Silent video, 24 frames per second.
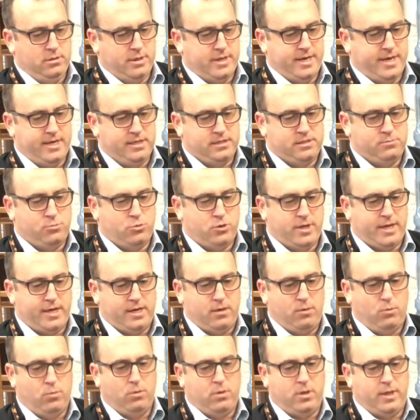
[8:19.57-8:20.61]
Okay, it's more like
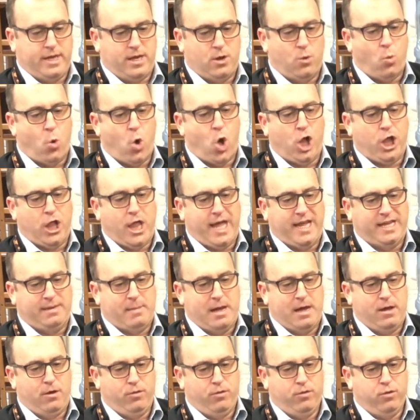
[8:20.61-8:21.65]
a walleye
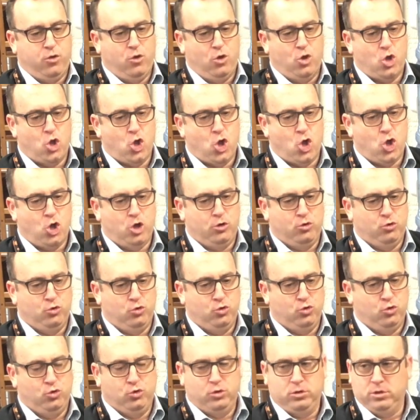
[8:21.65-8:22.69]
mouth.
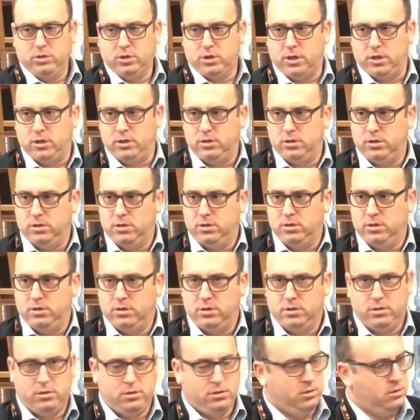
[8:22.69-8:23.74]
Okay,
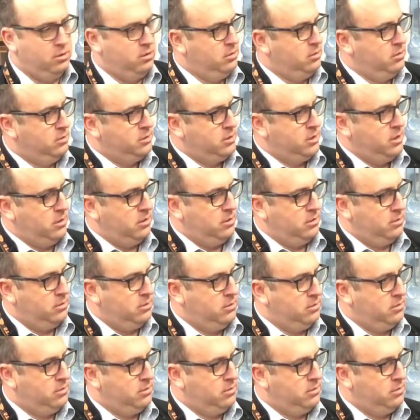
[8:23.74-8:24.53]
see it?